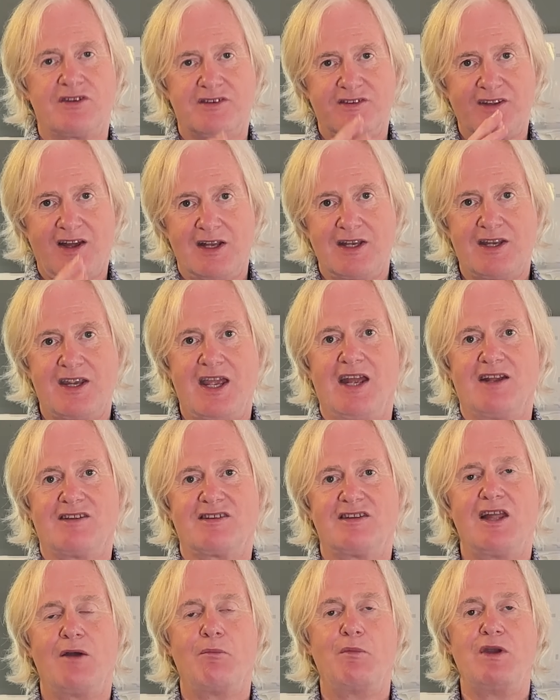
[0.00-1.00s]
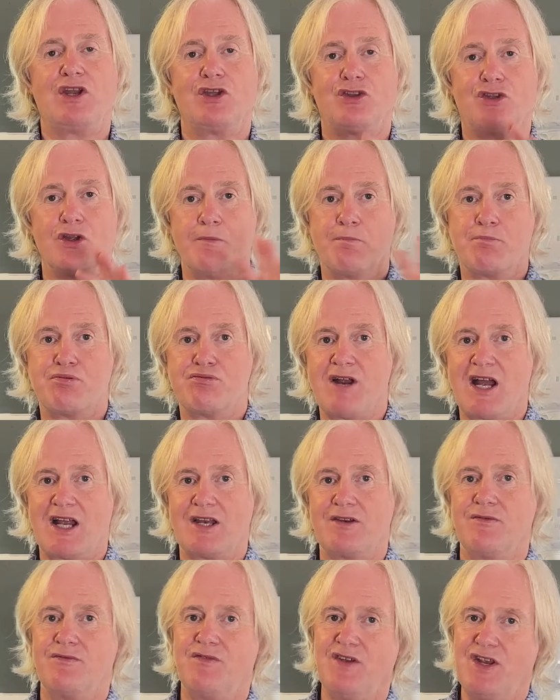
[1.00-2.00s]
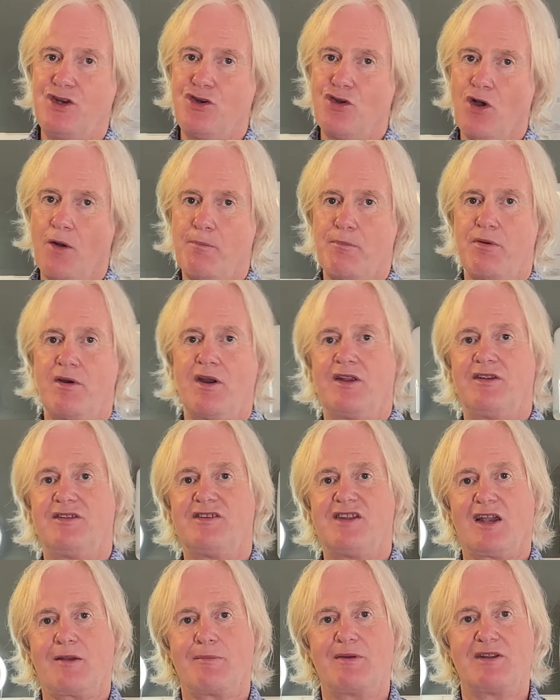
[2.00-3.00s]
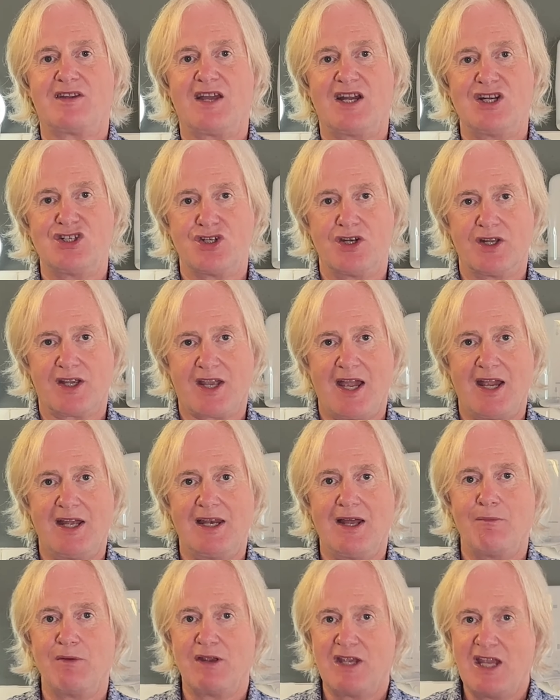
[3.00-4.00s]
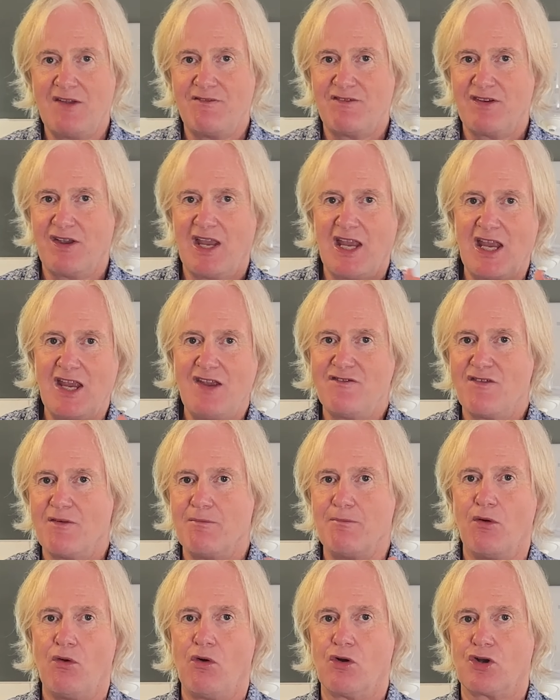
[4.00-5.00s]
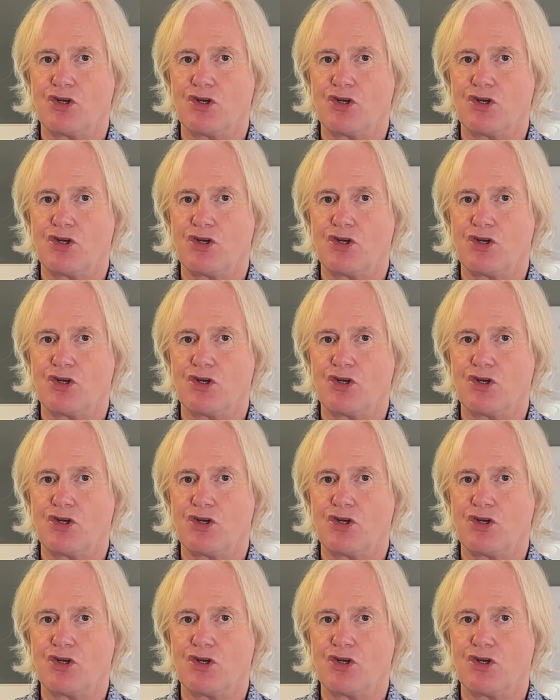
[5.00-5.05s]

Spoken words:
sidekicks, and then we could do brand v non-brand segmentation, okay? And that would give you even more